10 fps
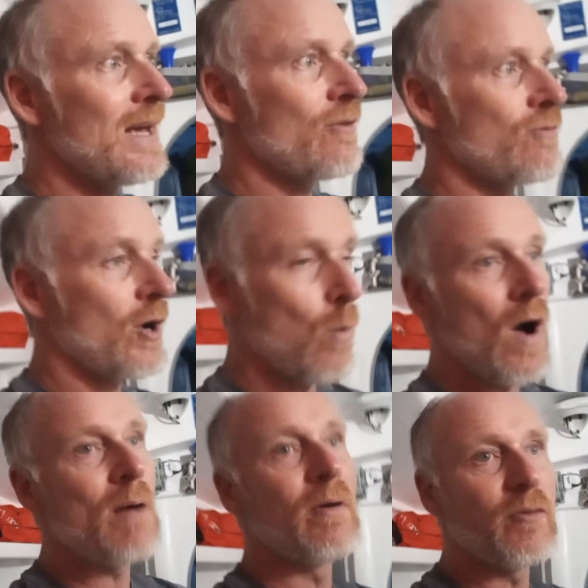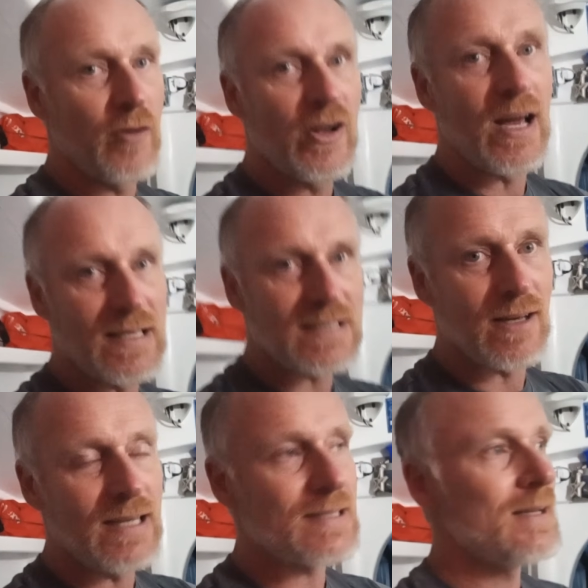requirement for night
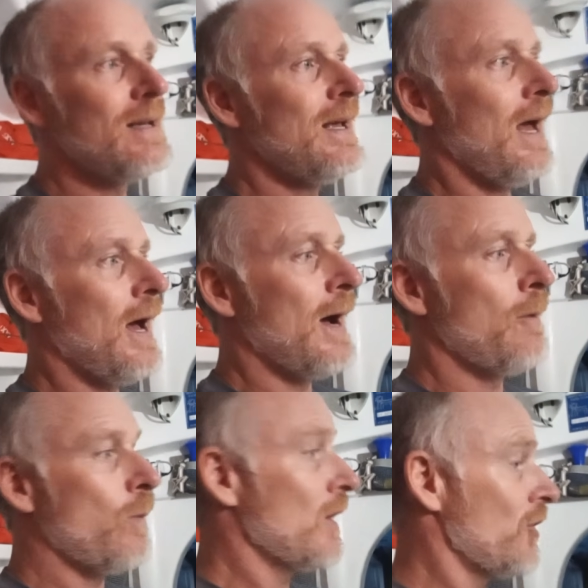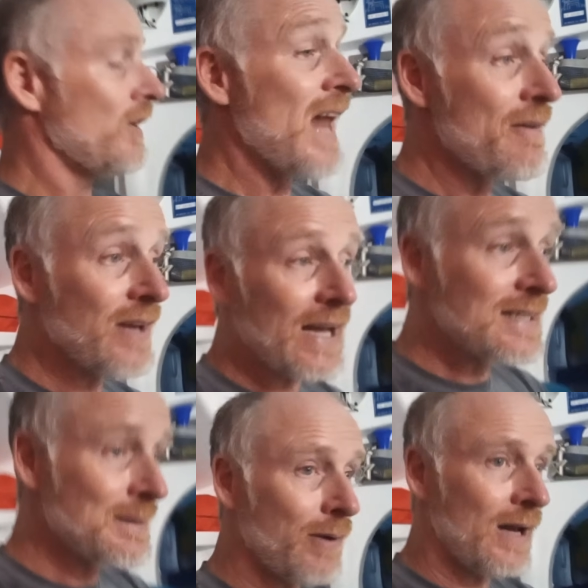sight. We are not
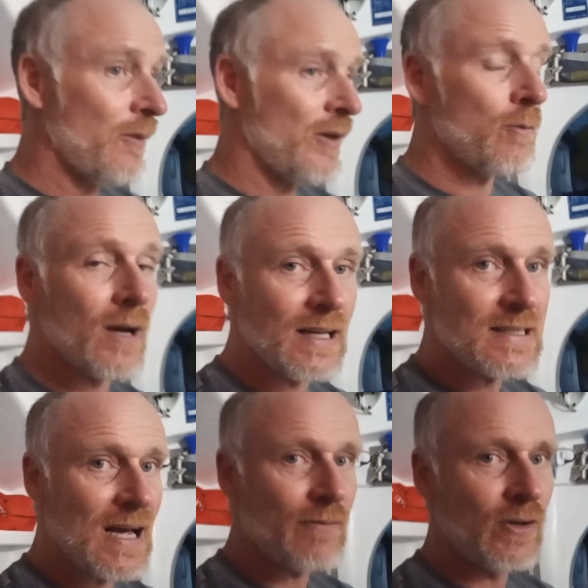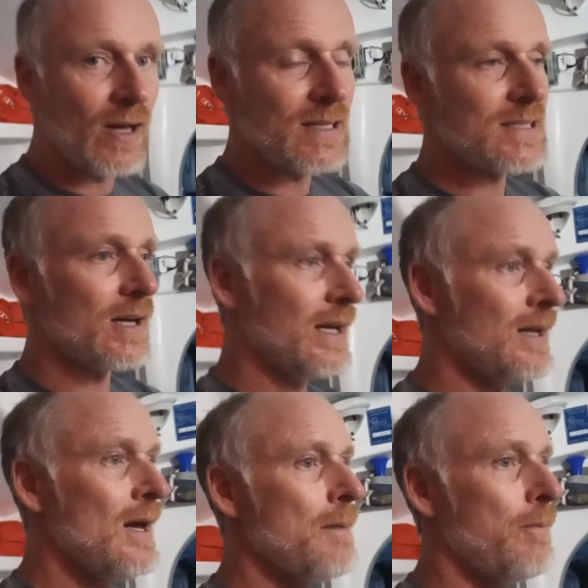navigating by anything where I need to have night sight,
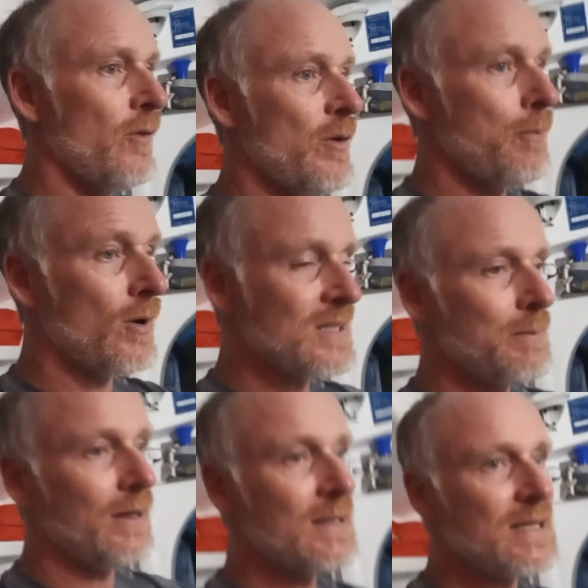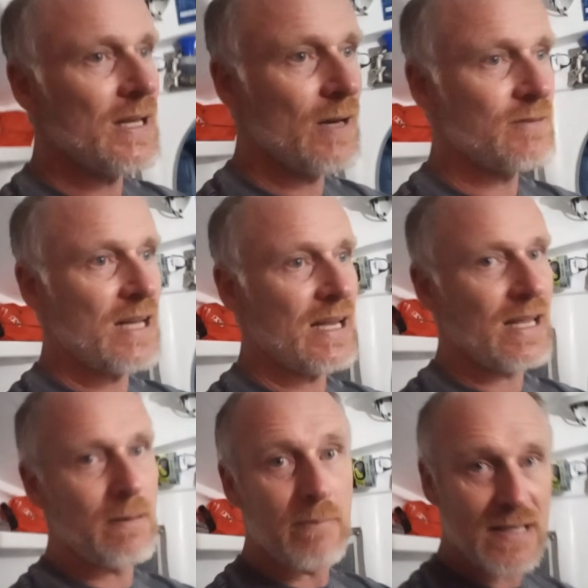but the possibility of taking
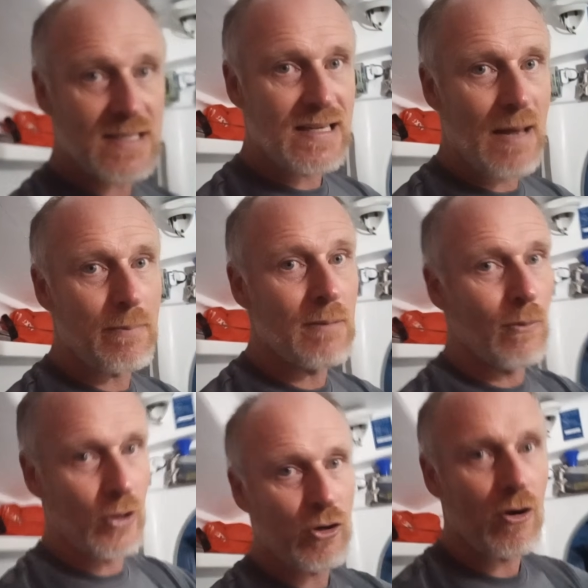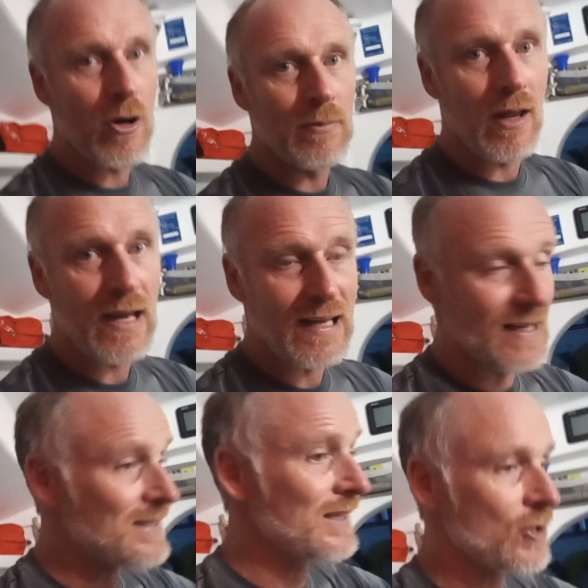a misstep in monochrome light
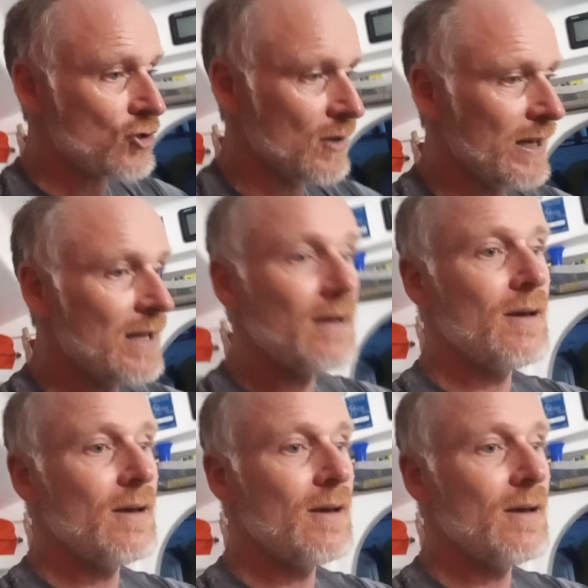is literally